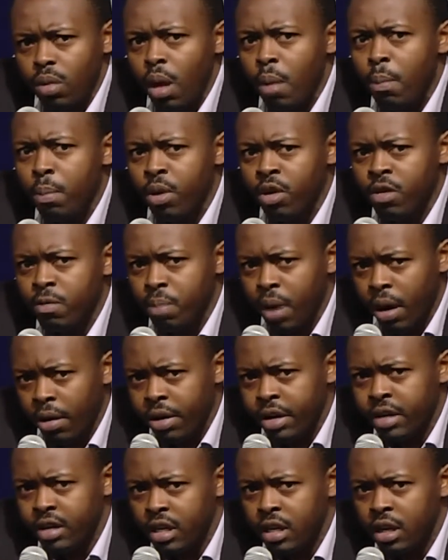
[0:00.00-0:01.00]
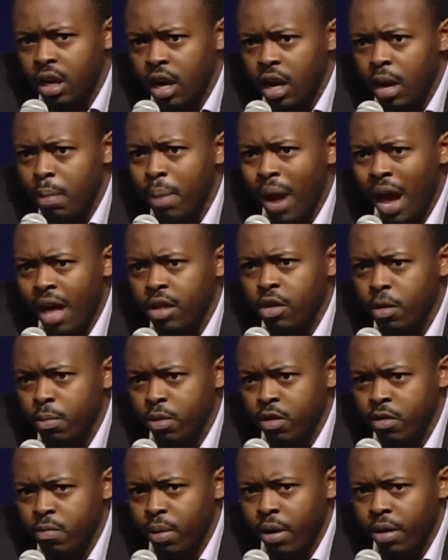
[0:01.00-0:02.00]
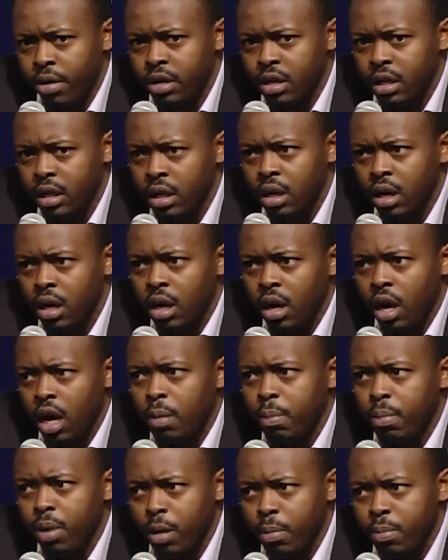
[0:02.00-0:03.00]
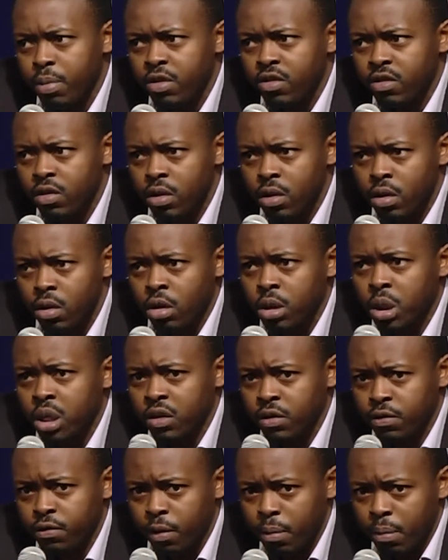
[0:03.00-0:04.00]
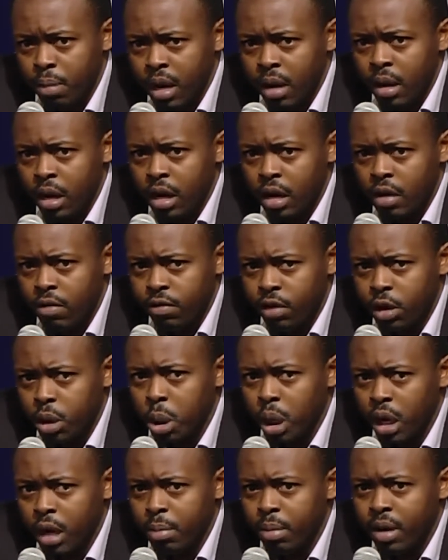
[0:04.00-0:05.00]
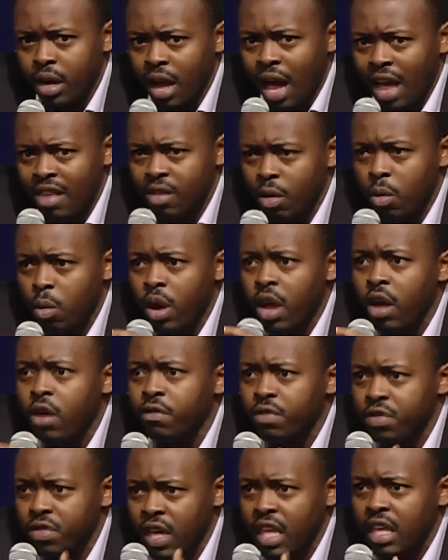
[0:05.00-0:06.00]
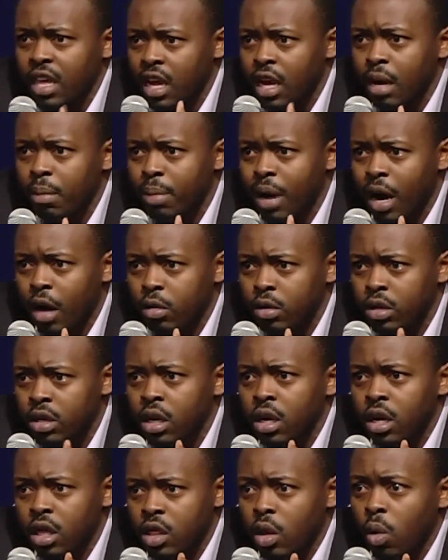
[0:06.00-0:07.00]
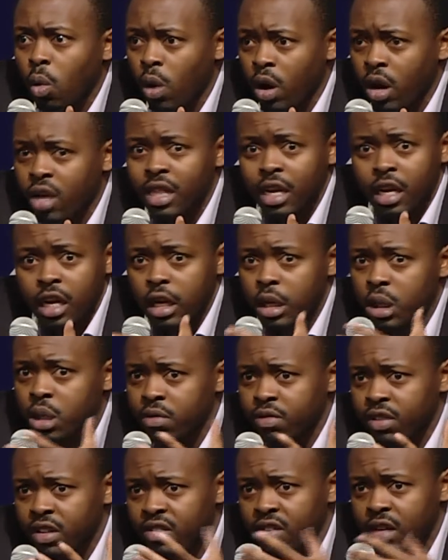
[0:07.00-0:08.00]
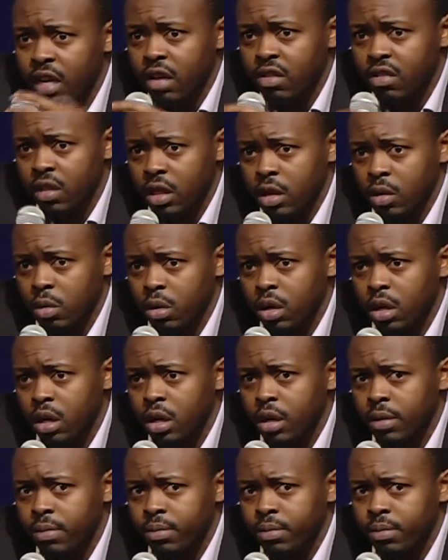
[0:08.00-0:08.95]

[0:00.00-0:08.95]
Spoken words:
prosperity and a path to prosperity and purpose. Not just for me individually, but as a way of thinking about the work that each of us does in the world.